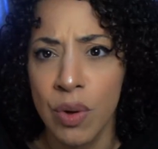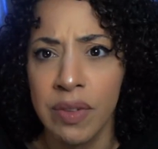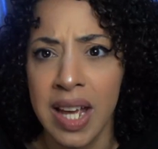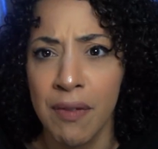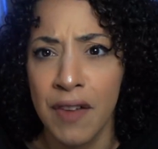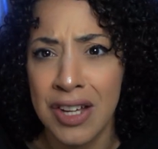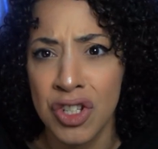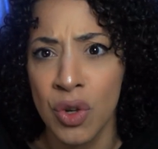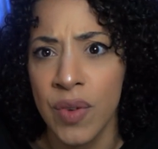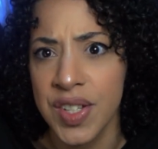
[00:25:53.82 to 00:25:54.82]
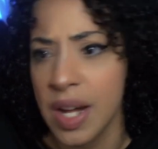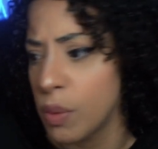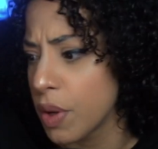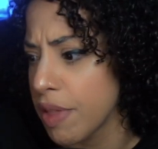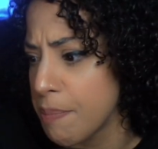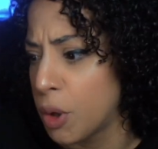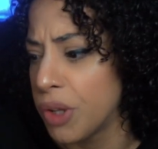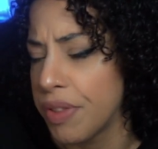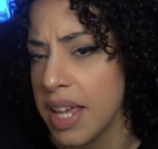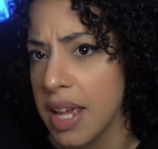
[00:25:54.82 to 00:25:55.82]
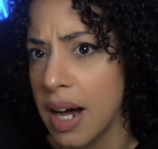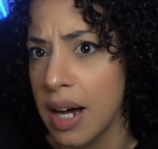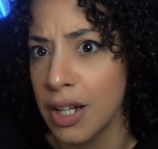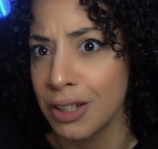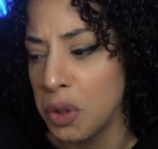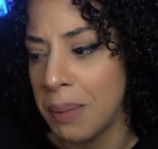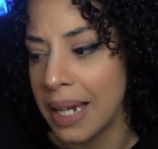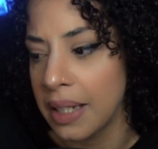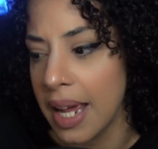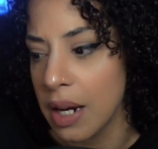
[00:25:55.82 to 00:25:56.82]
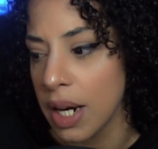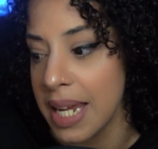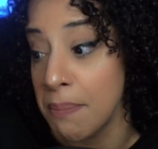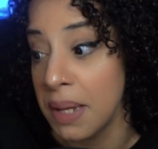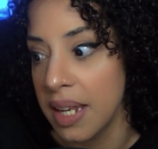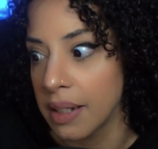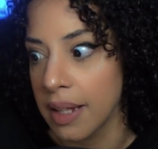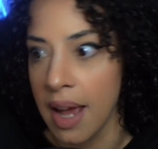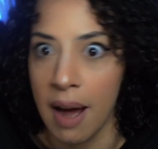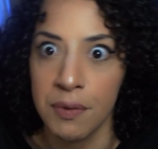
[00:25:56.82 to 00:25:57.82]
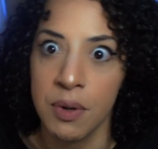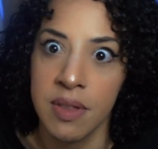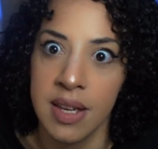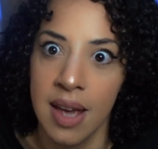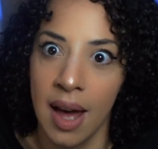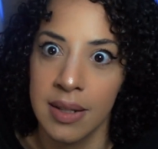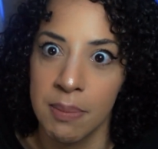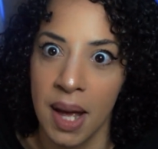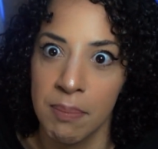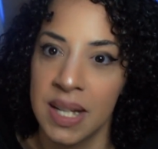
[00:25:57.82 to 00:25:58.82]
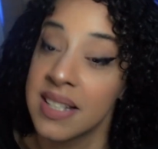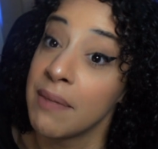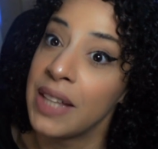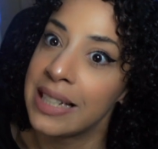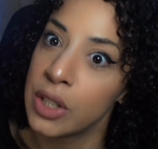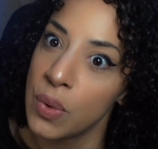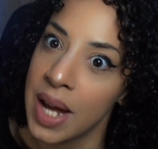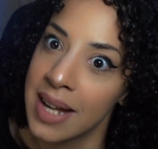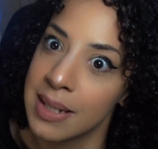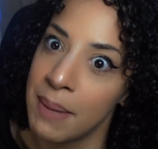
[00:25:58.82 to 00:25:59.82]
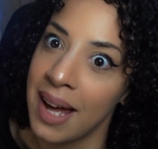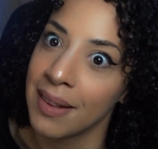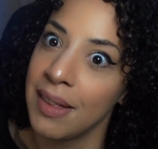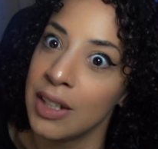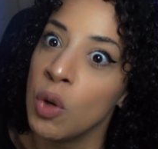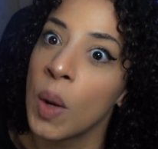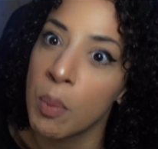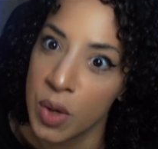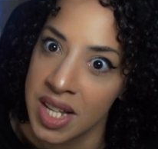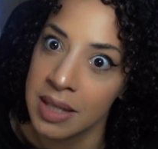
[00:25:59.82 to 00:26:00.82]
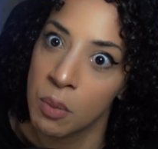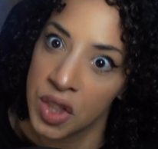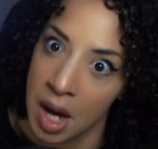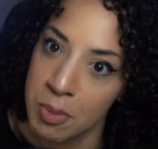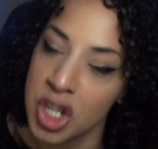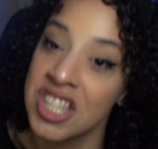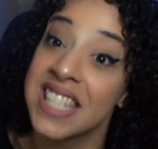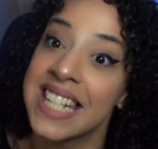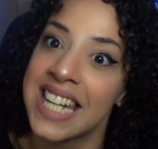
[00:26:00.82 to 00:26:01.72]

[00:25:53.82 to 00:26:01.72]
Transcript: of like a Fashion Nova style where they put the you might like immediately after the add to bag, because if they don't add to bag, then you want to present them with options